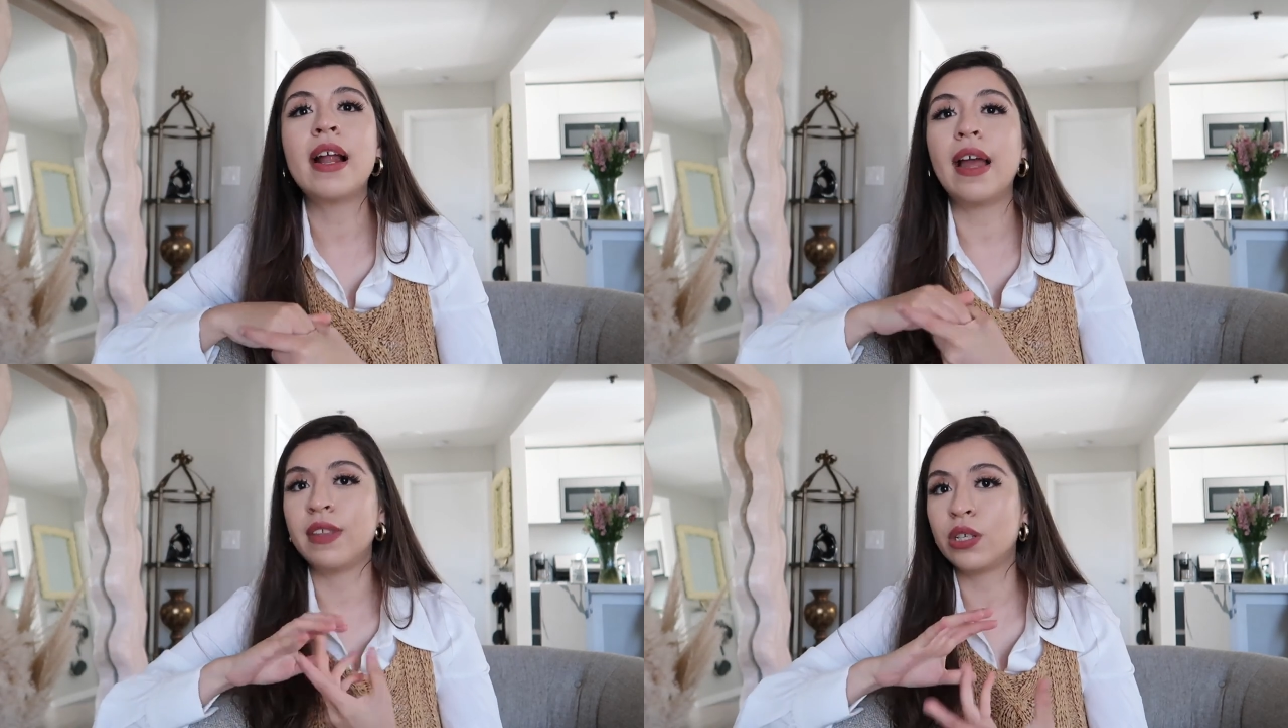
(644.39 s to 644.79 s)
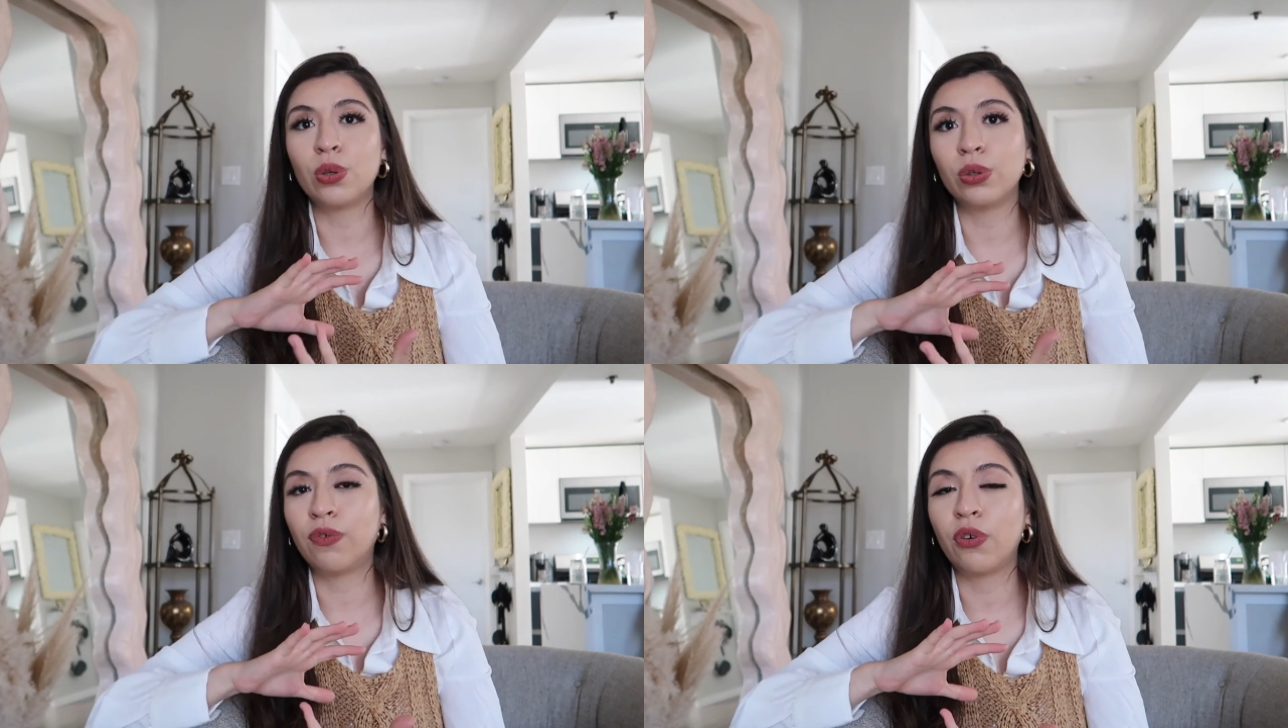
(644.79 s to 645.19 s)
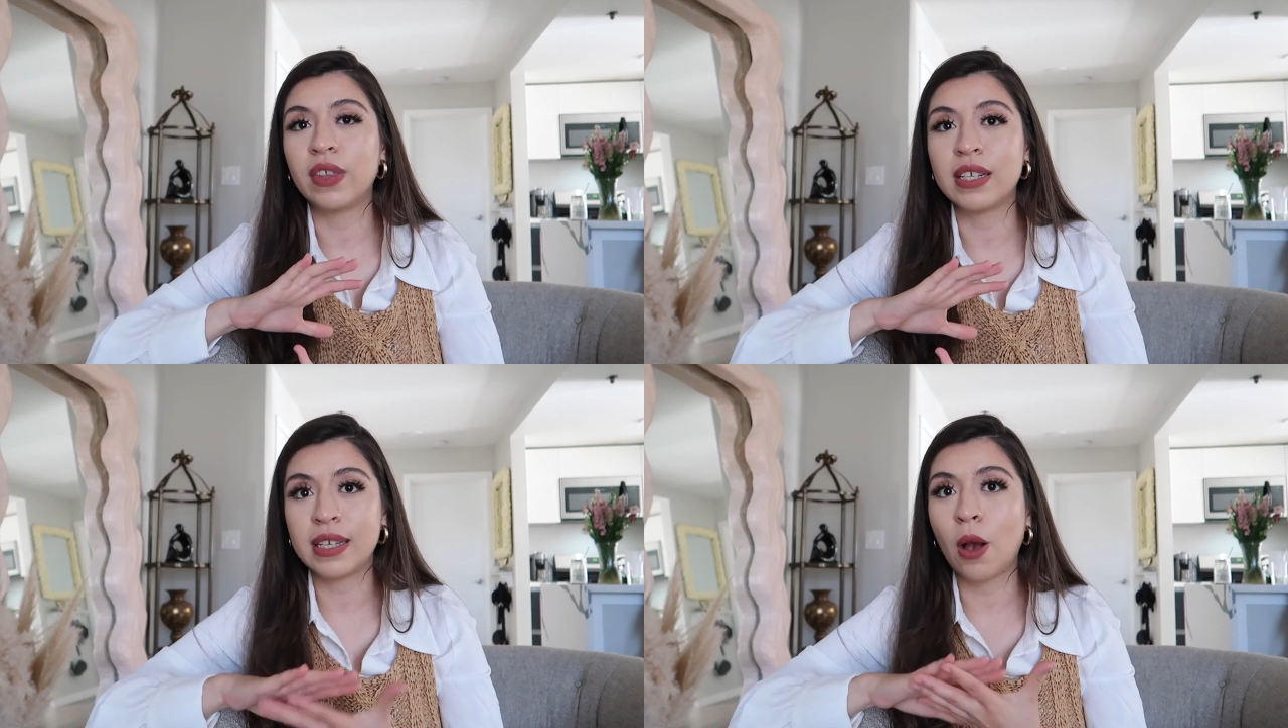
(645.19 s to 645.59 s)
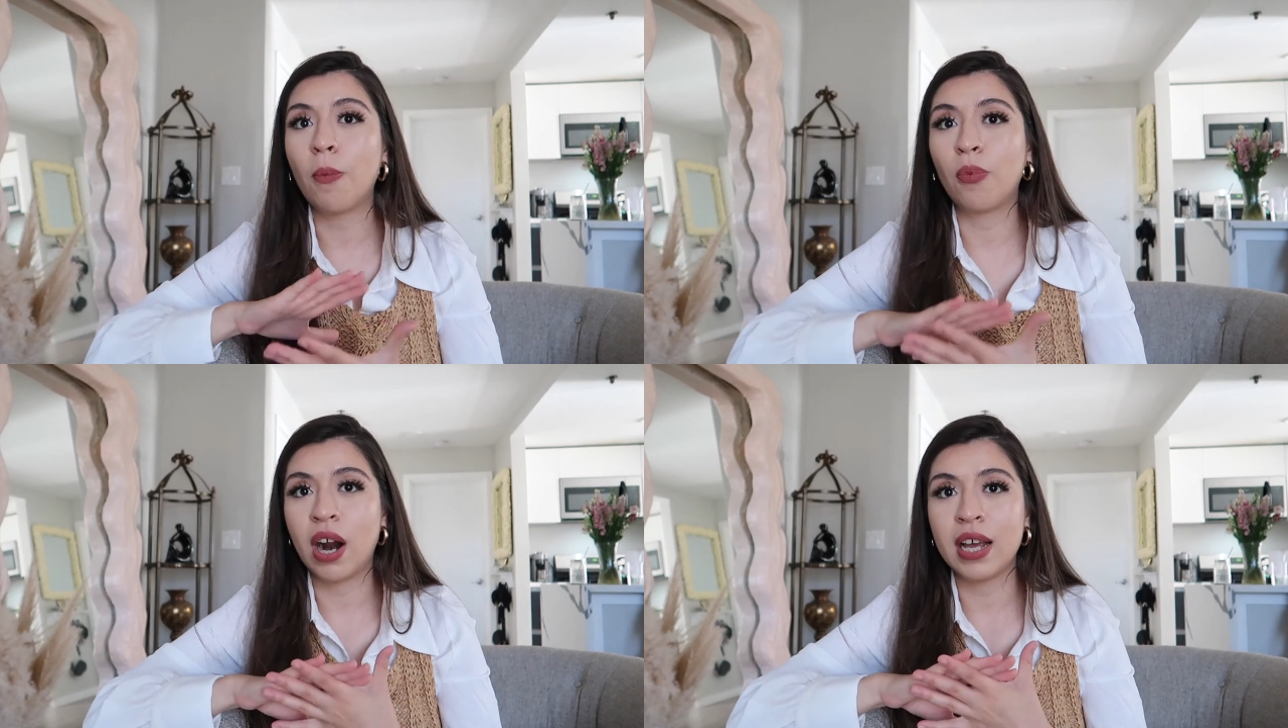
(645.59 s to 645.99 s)
and they sold for the sale
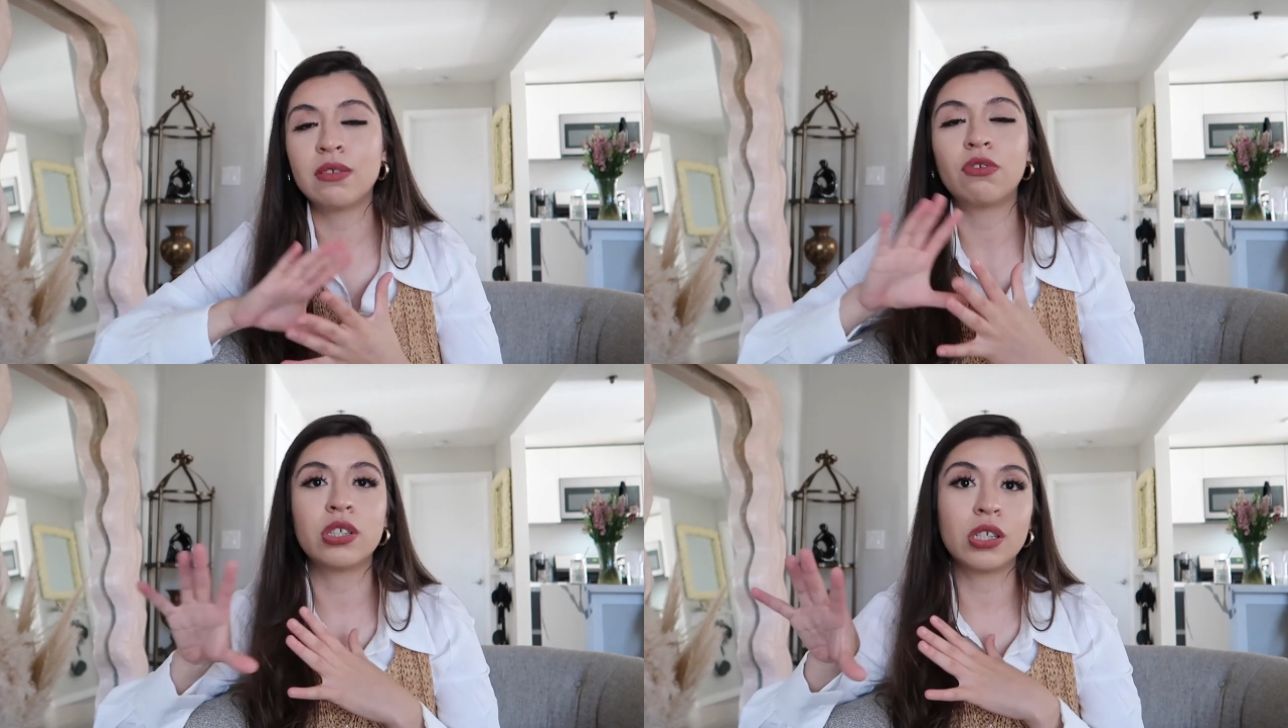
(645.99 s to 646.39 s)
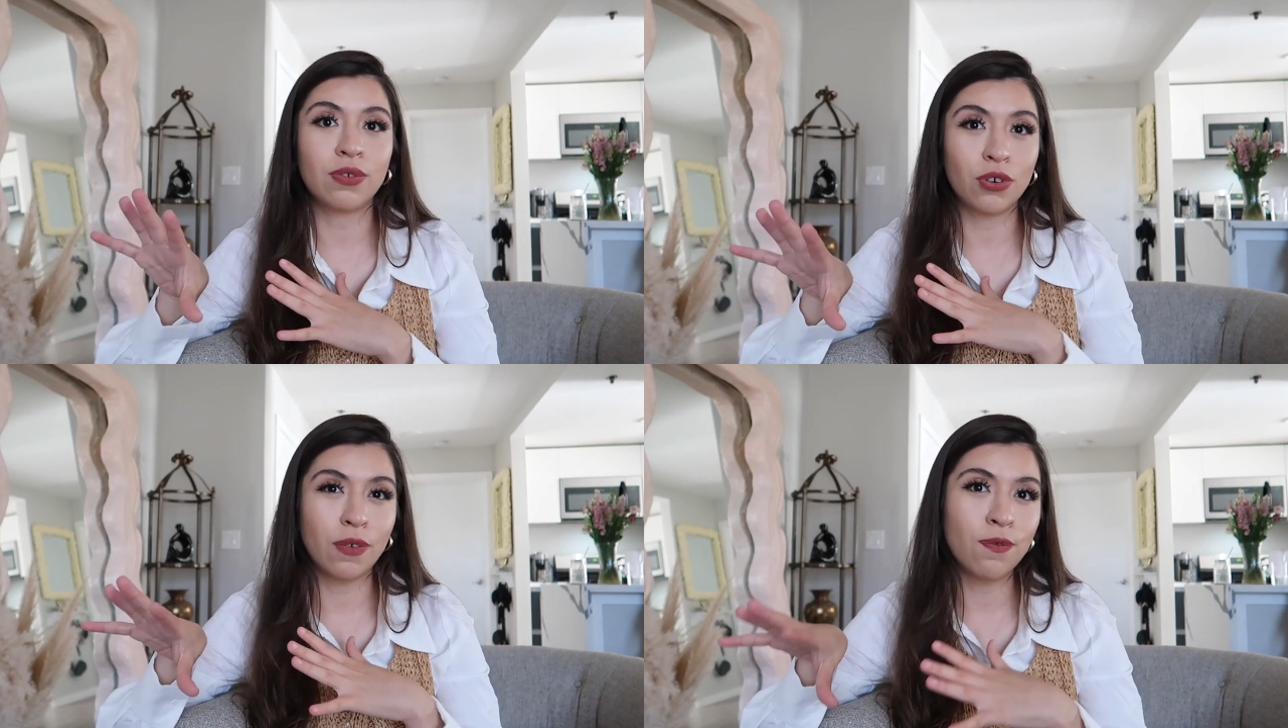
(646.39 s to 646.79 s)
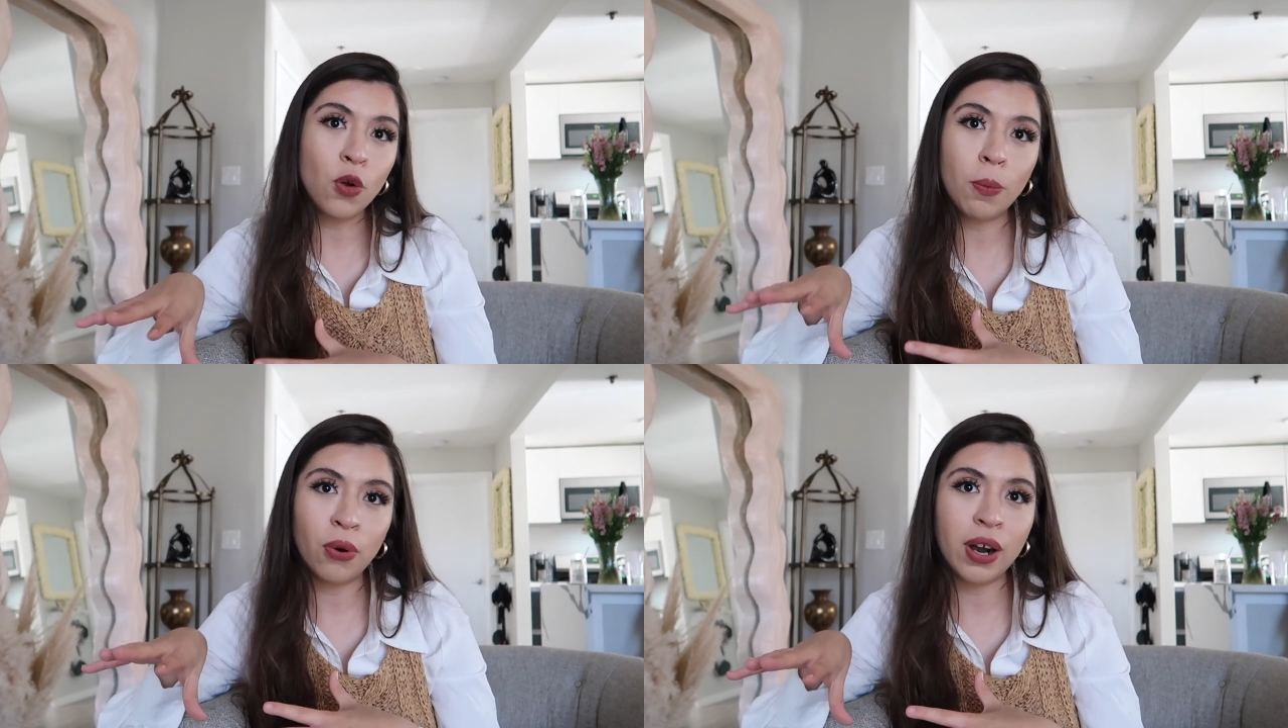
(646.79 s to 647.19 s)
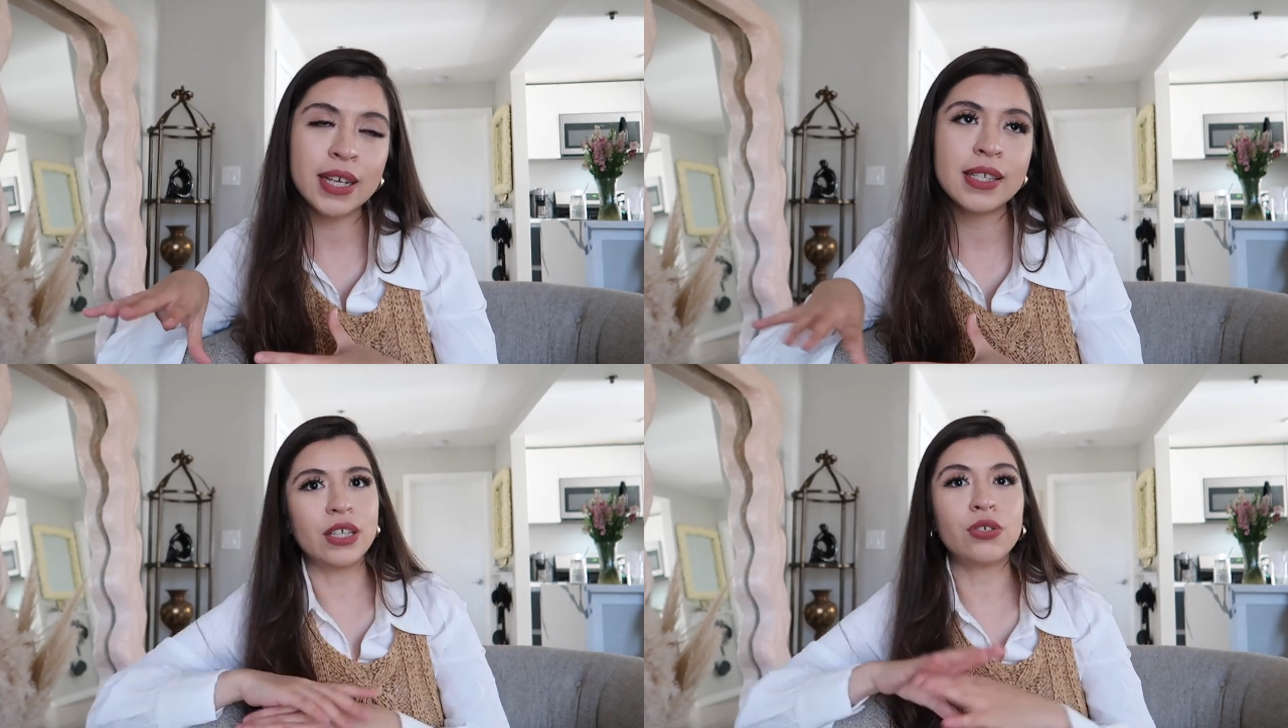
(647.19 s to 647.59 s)
price versus for the full price.